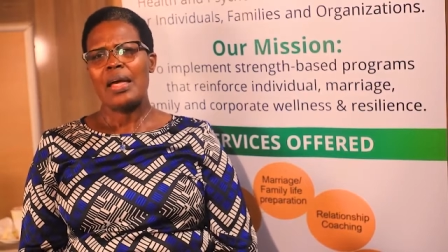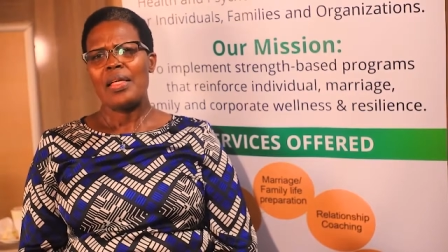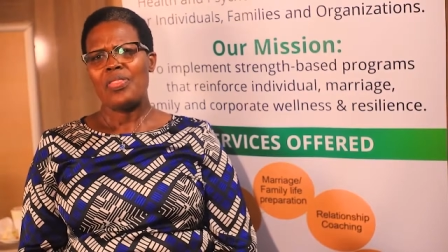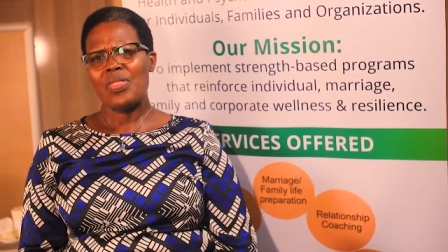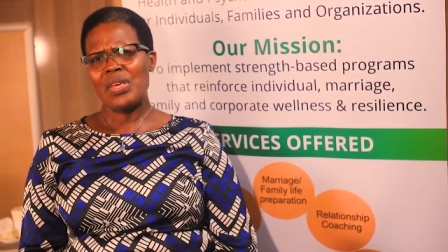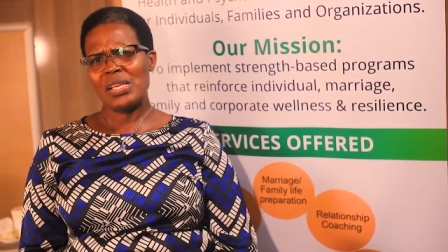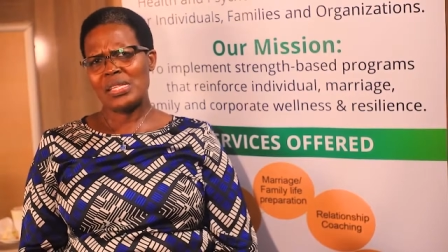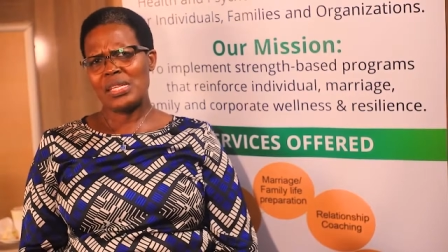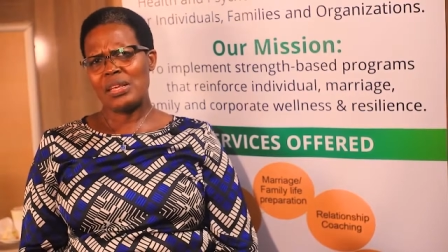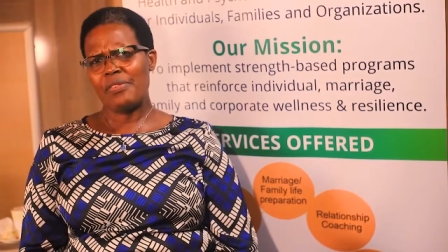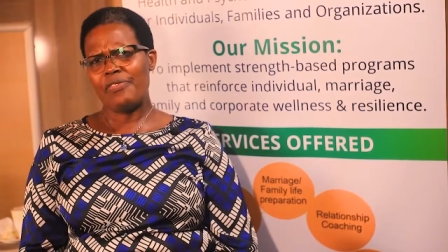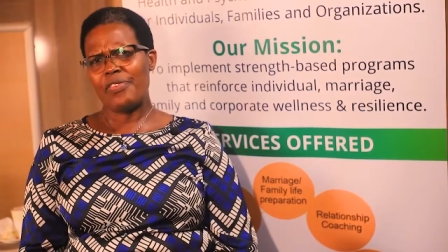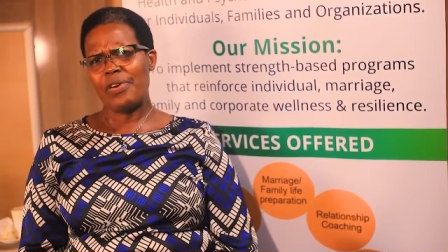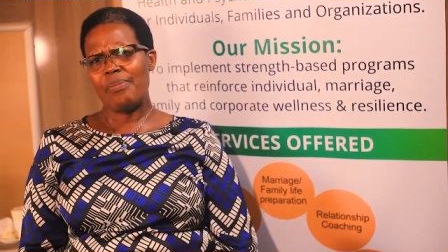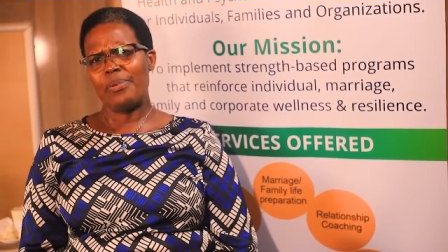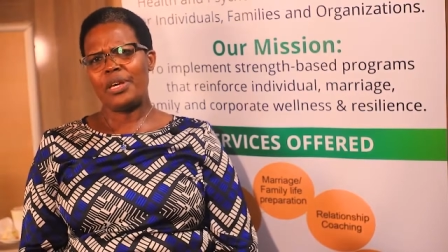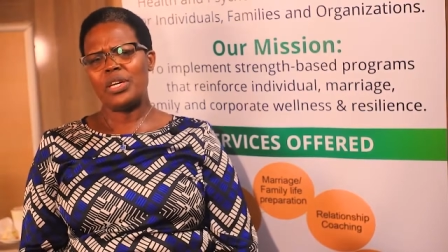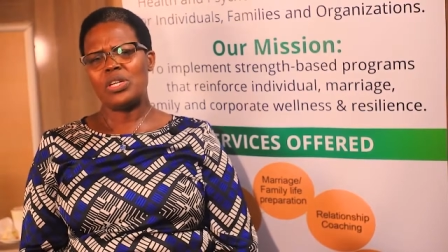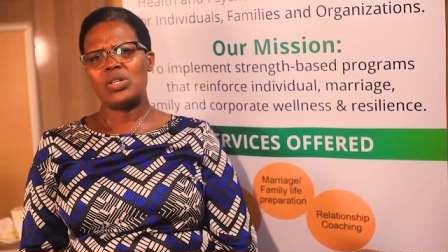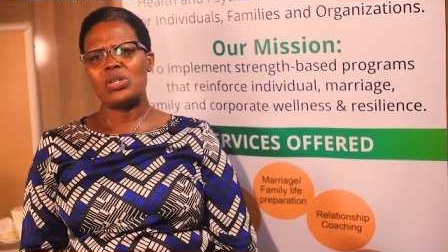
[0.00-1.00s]
This
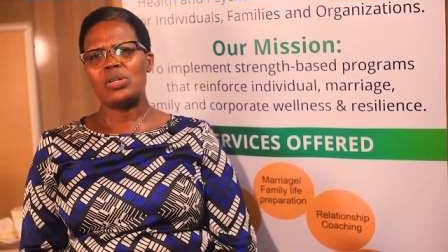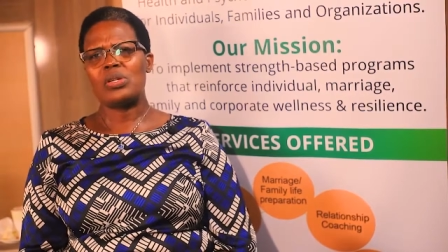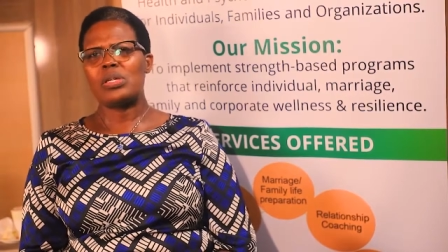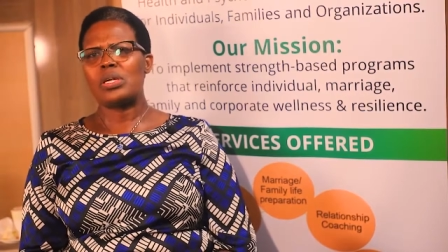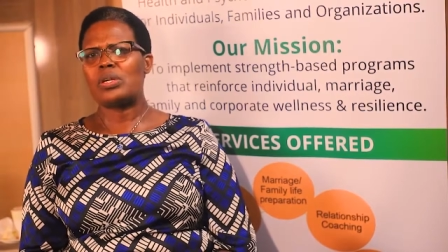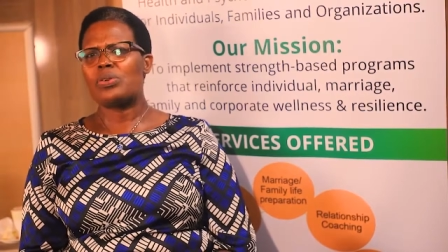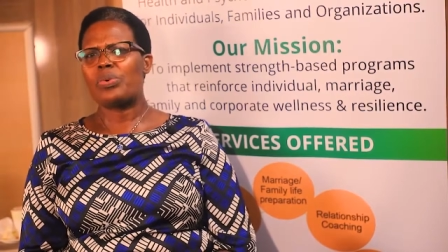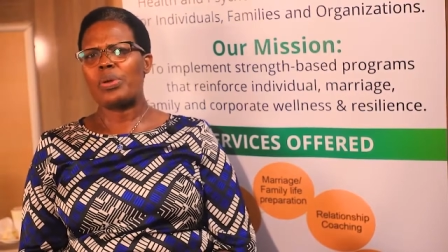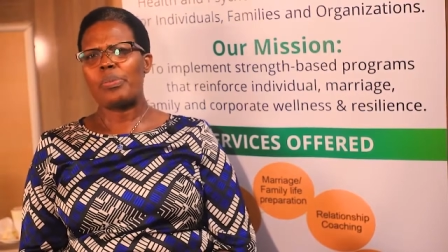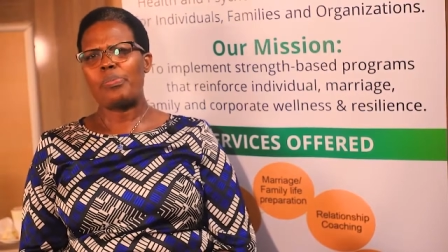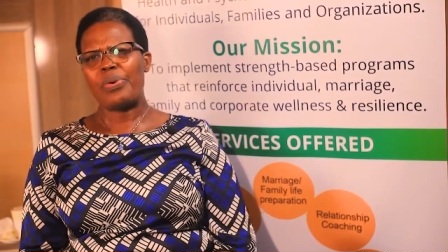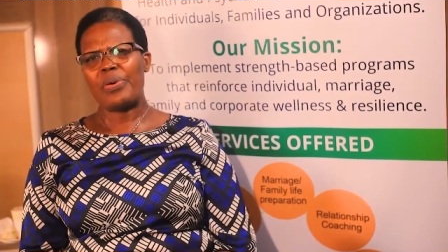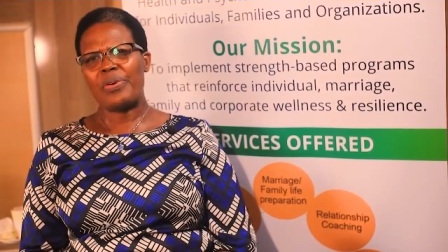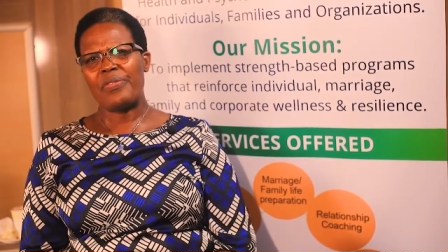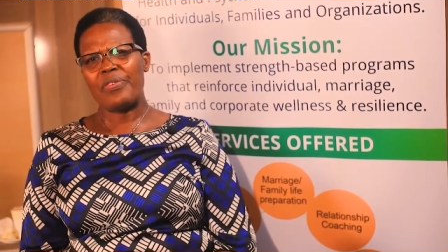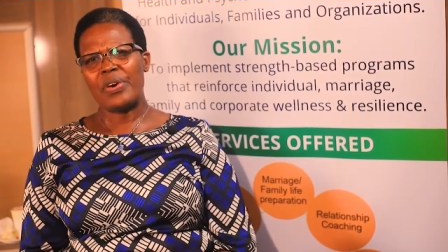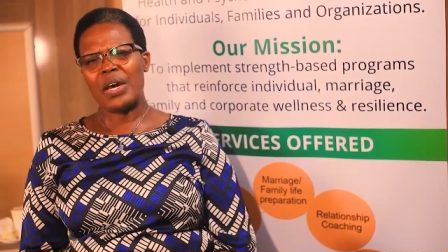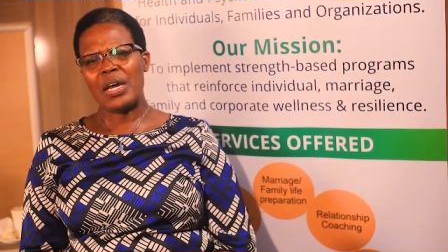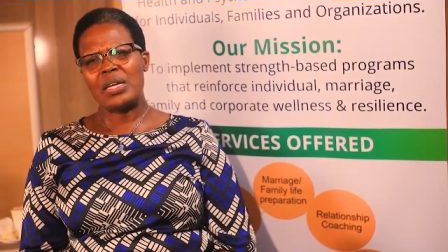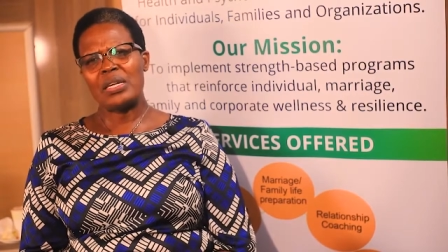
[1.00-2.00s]
information that we
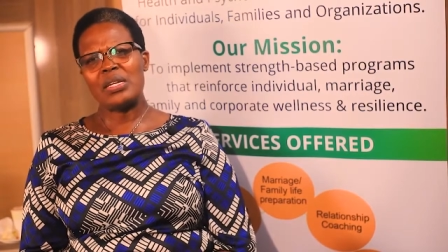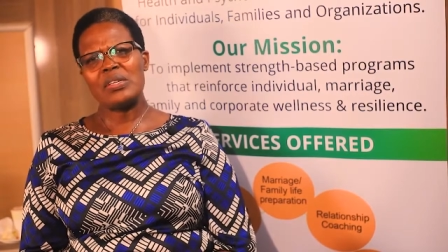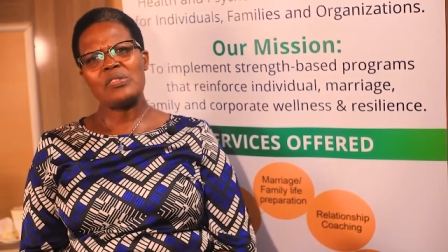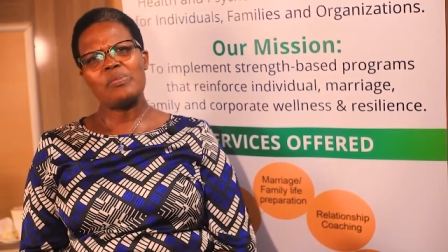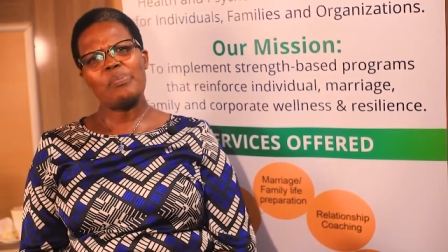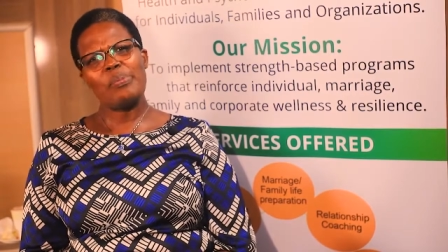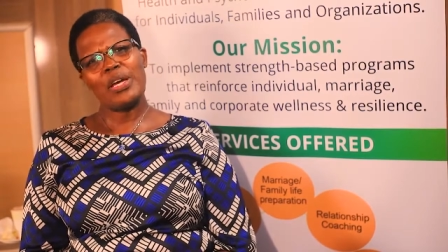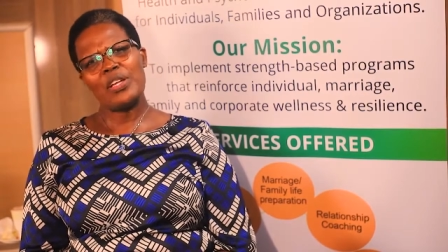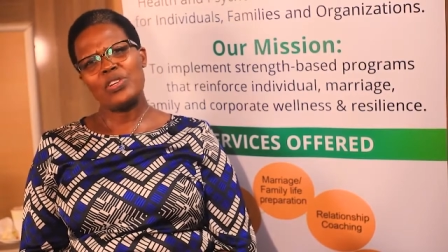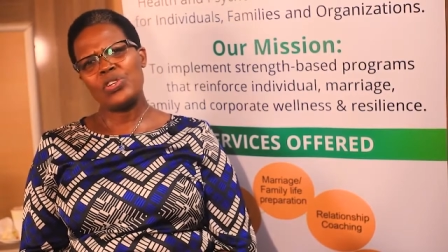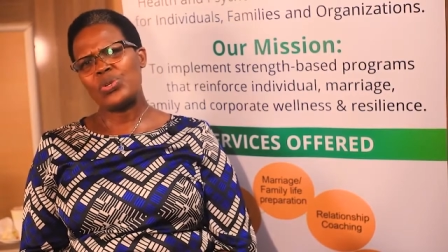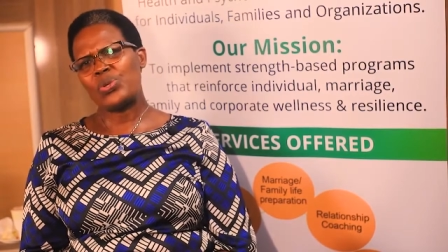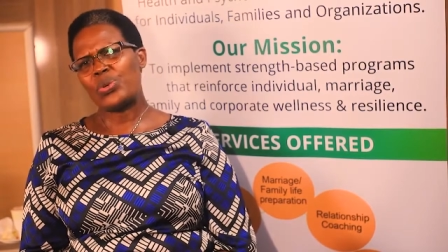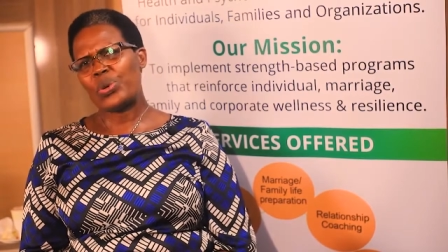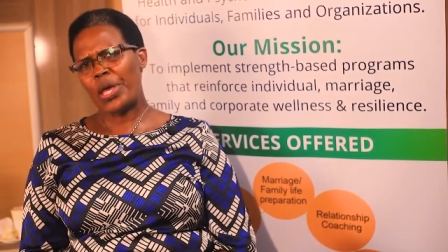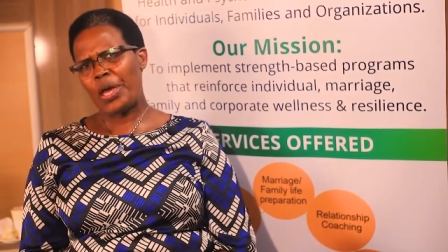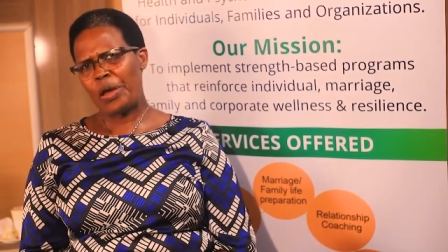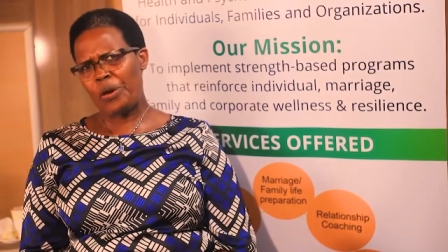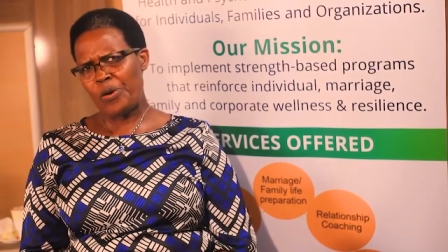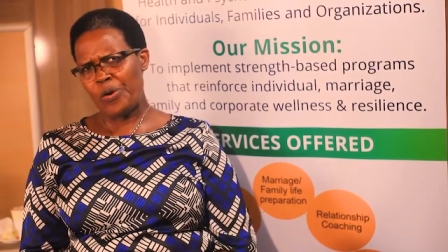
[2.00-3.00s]
provide is meant to
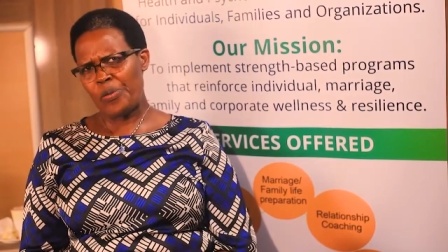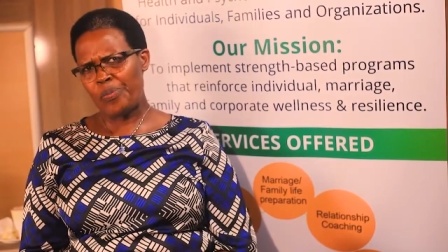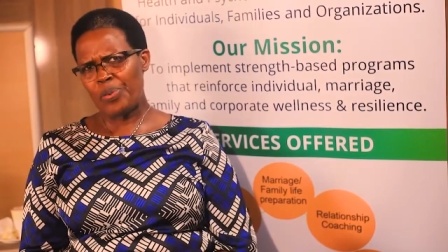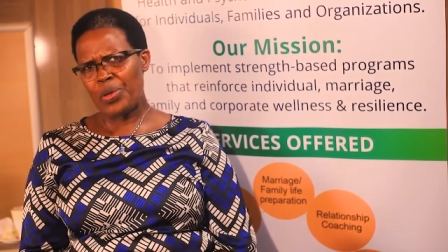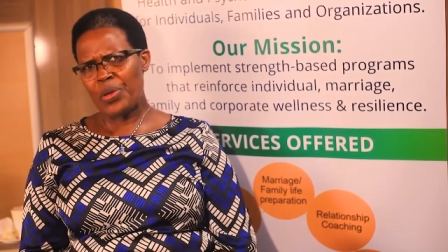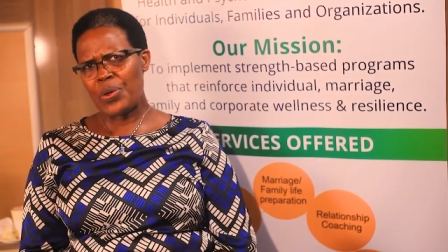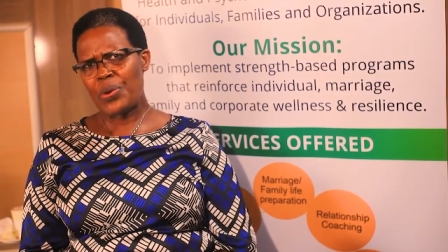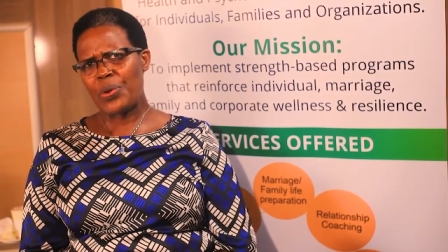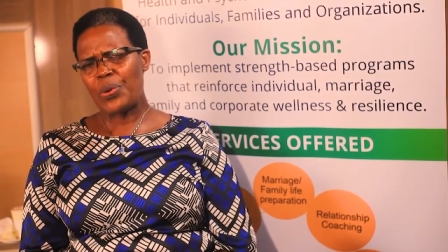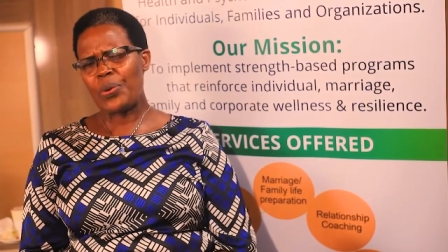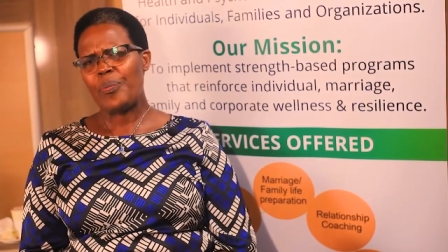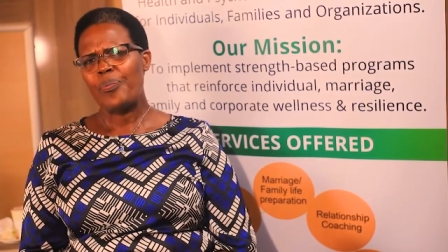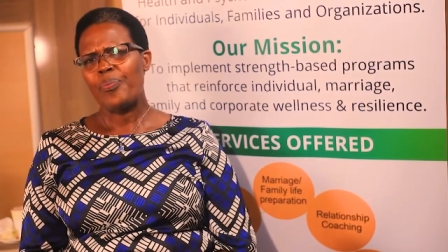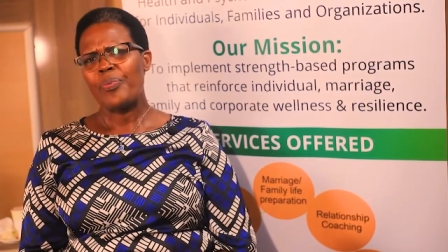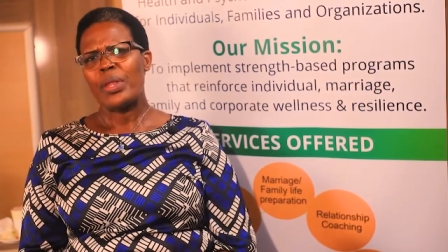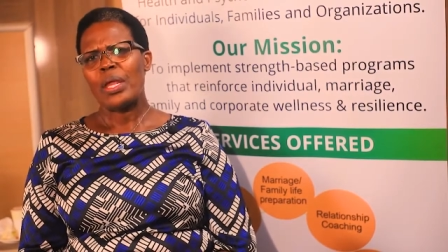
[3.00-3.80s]
help you,